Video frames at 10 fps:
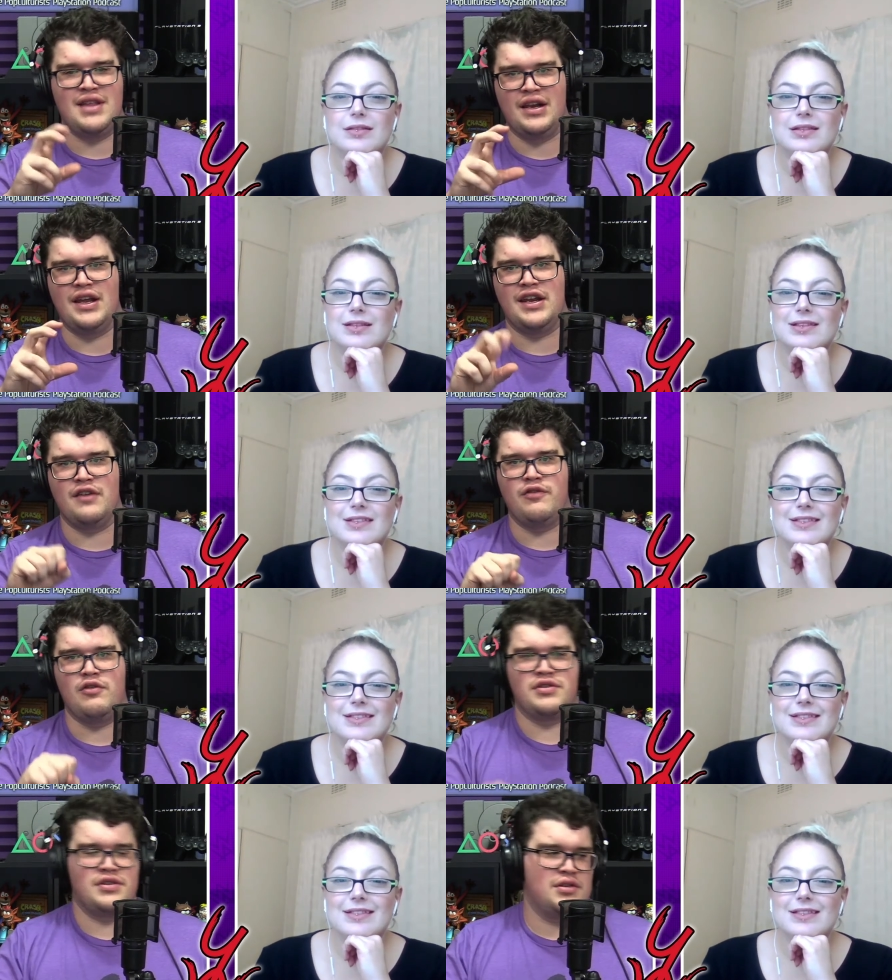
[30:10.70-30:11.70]
Speaker 1: that leading
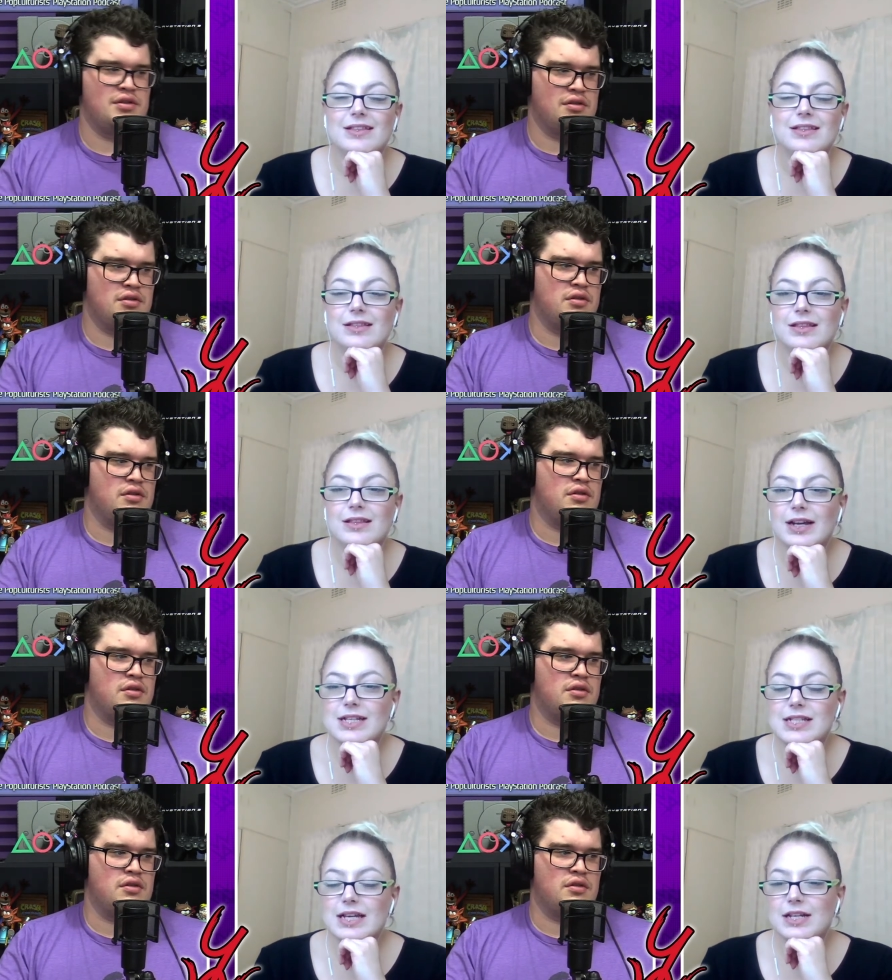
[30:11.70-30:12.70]
force. Like
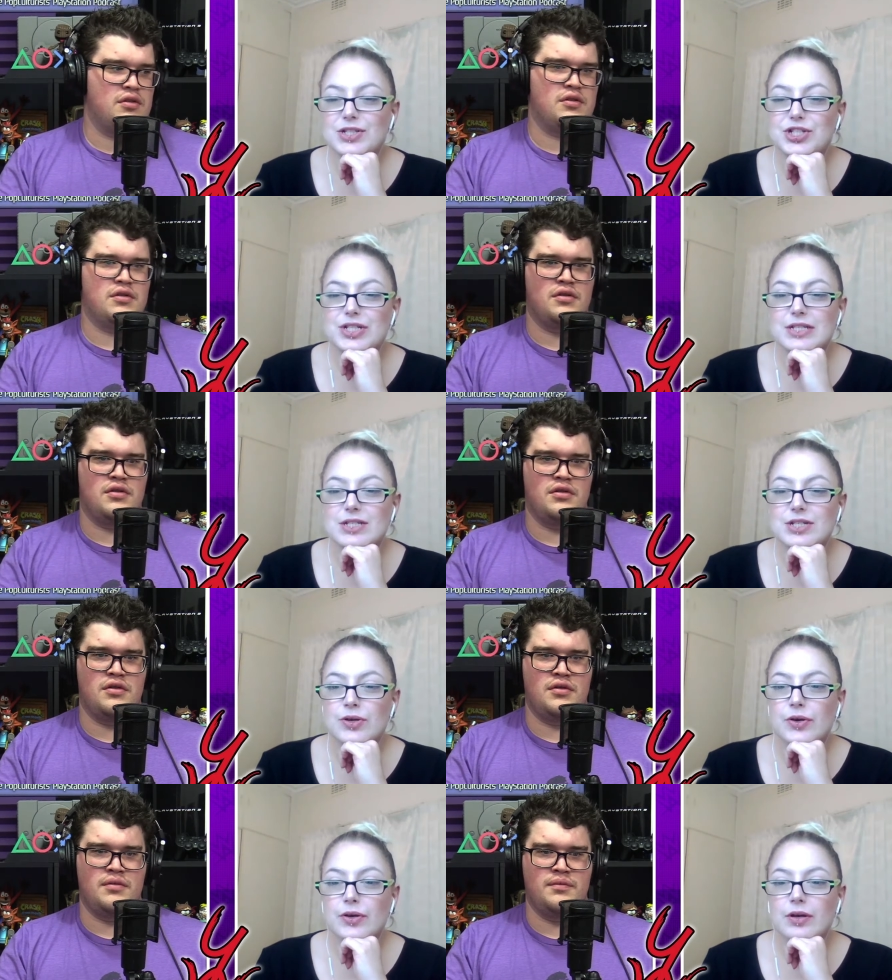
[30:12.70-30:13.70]
I said, it's just, you
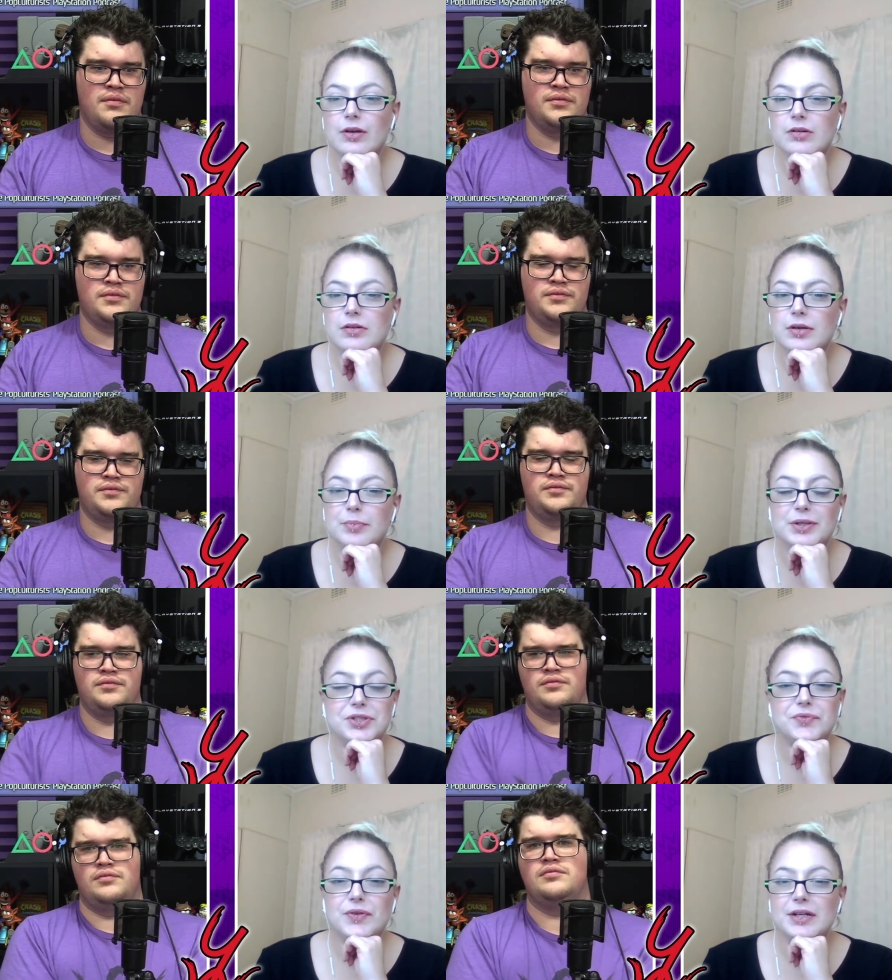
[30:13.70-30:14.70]
know, a
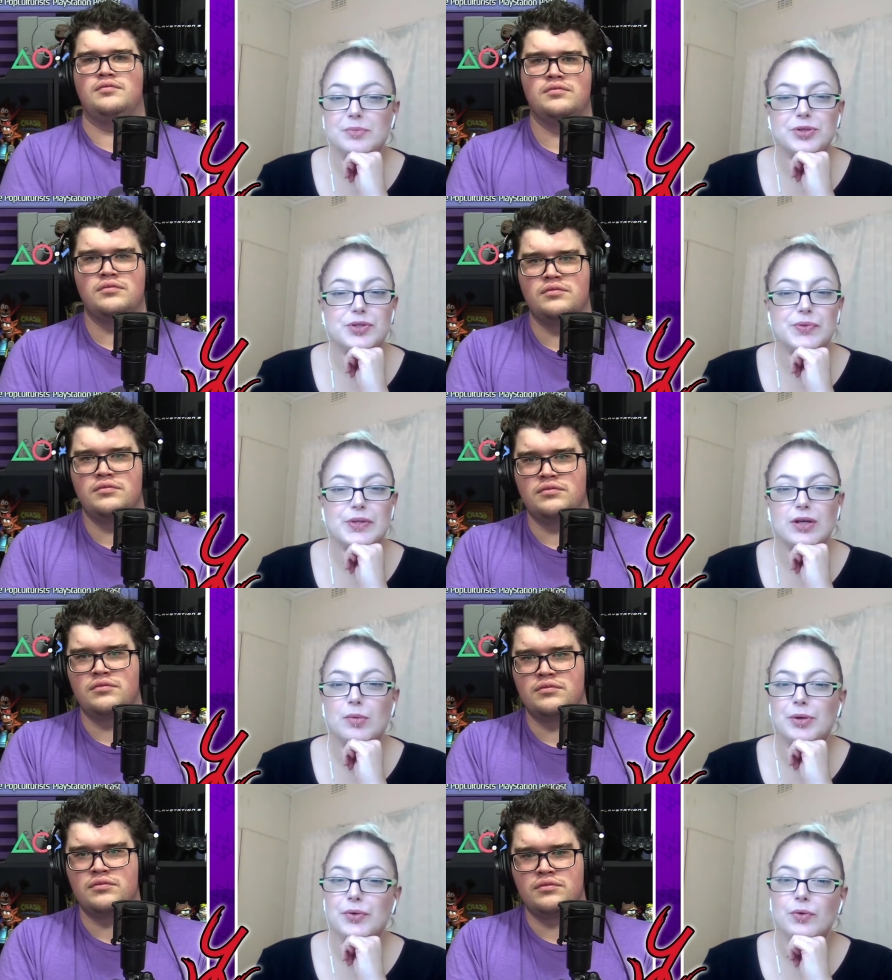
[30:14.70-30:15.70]
bunch of random dudes with a
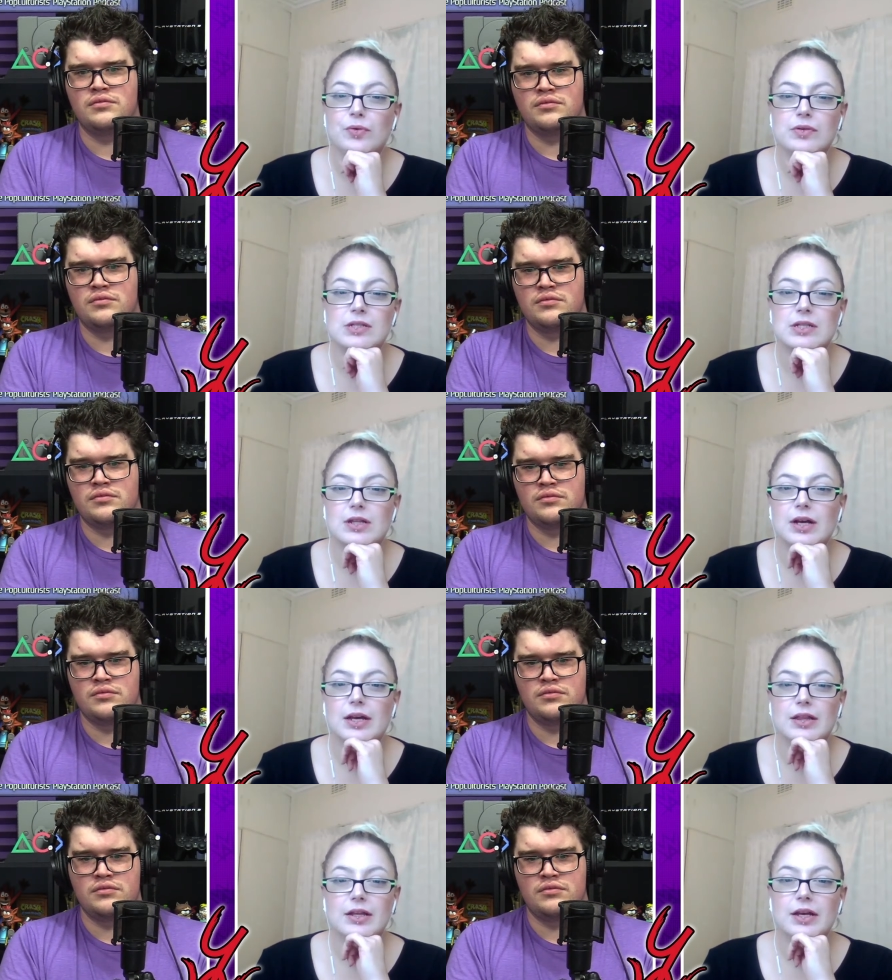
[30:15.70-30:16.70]
common cause.
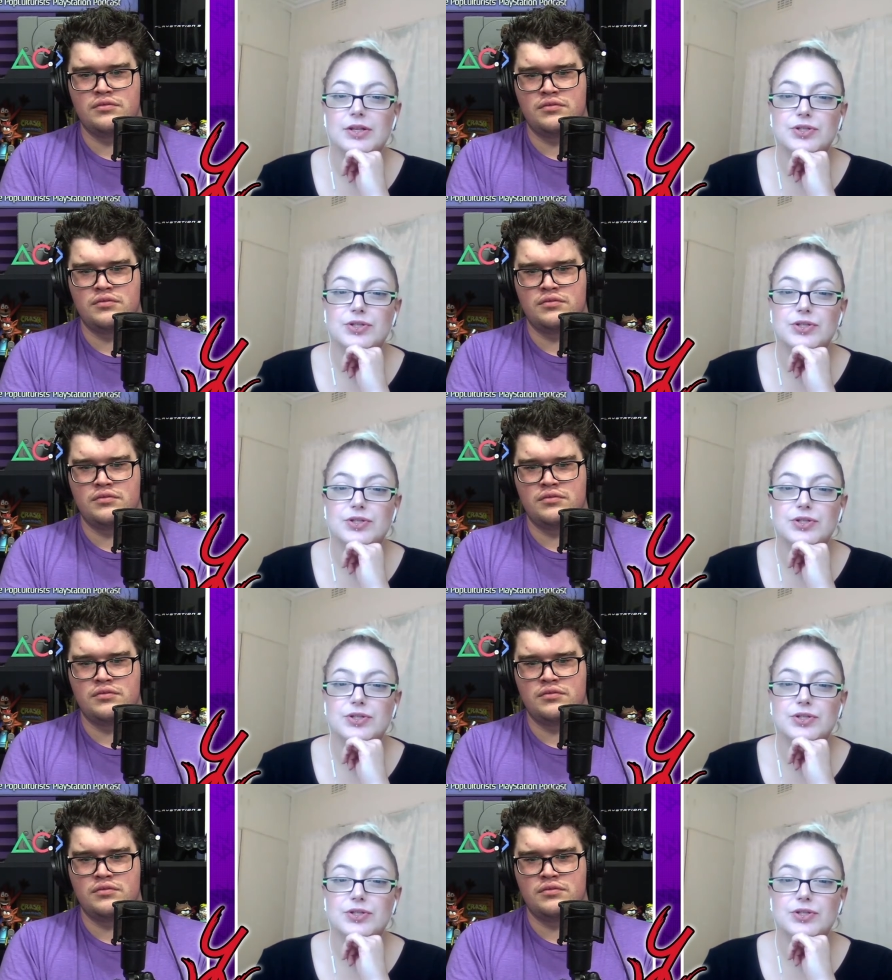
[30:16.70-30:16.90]
Like, they